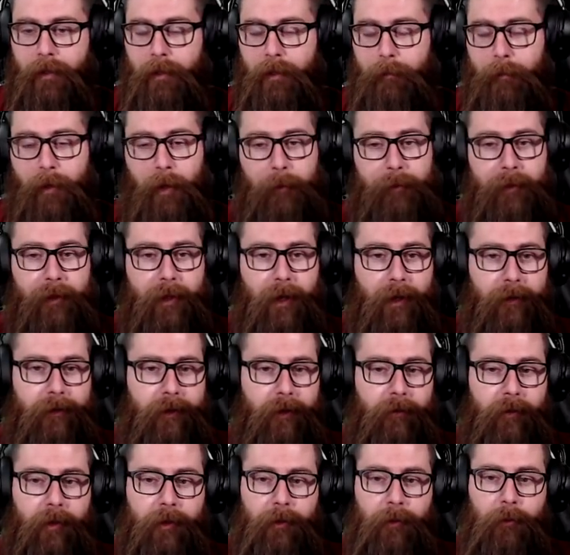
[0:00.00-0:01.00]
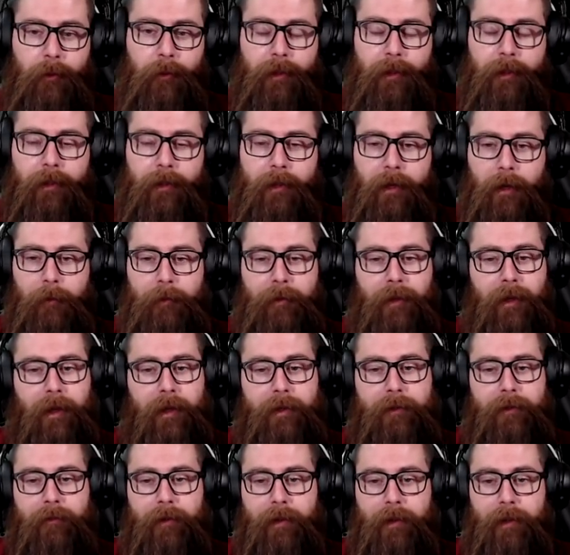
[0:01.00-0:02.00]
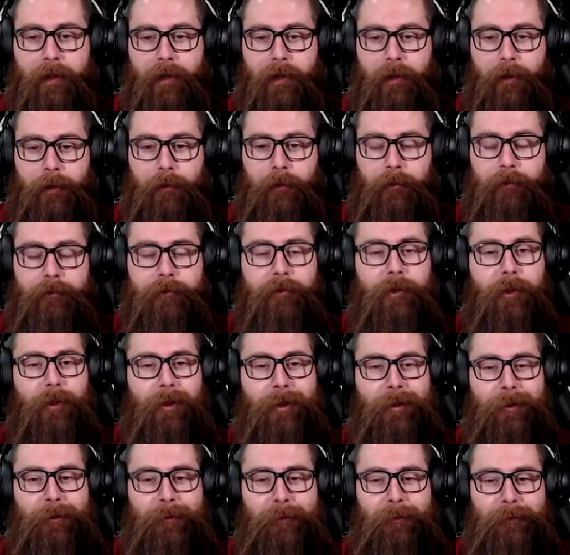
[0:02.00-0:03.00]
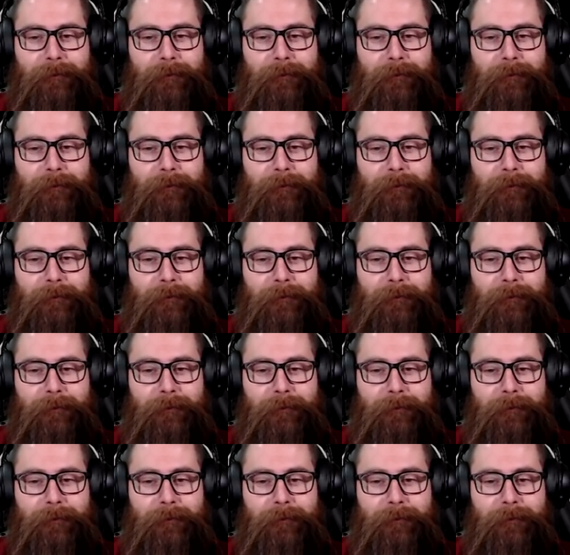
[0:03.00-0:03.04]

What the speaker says: Hope you guys have a good week. Hope you liked the video. Toodaloo.